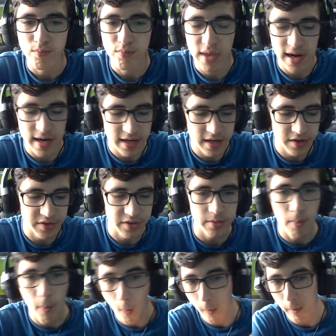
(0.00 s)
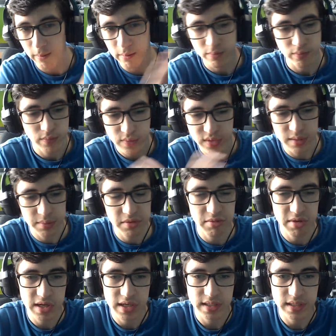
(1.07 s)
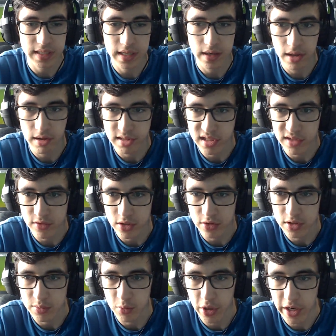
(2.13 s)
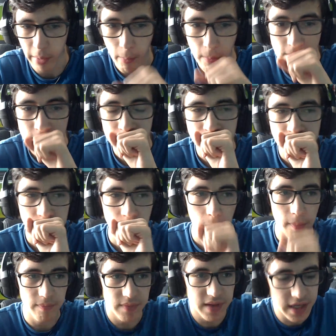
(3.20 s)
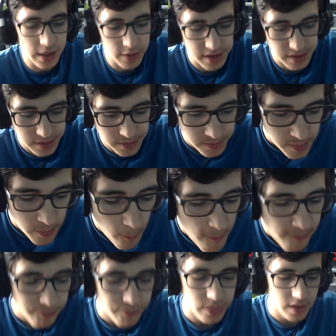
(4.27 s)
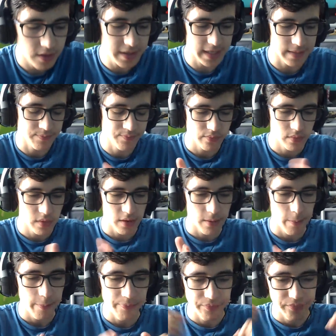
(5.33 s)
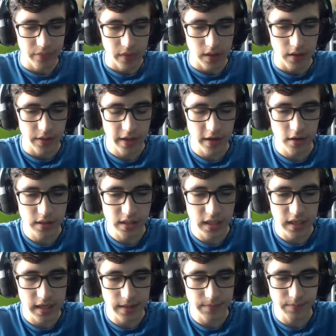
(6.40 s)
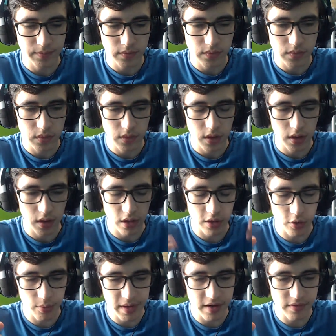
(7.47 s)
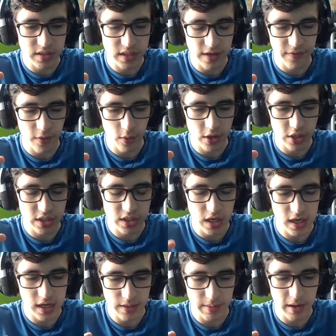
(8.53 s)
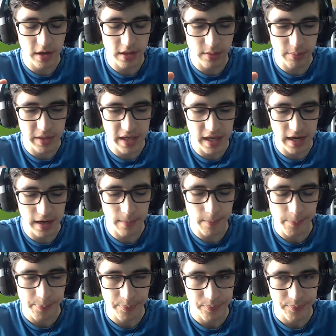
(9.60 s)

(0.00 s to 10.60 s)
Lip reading: that is simply because I had a lot of stuff to do this morning. Anyways, okay. There's a little bit of stuff I want to just talk about at the beginning.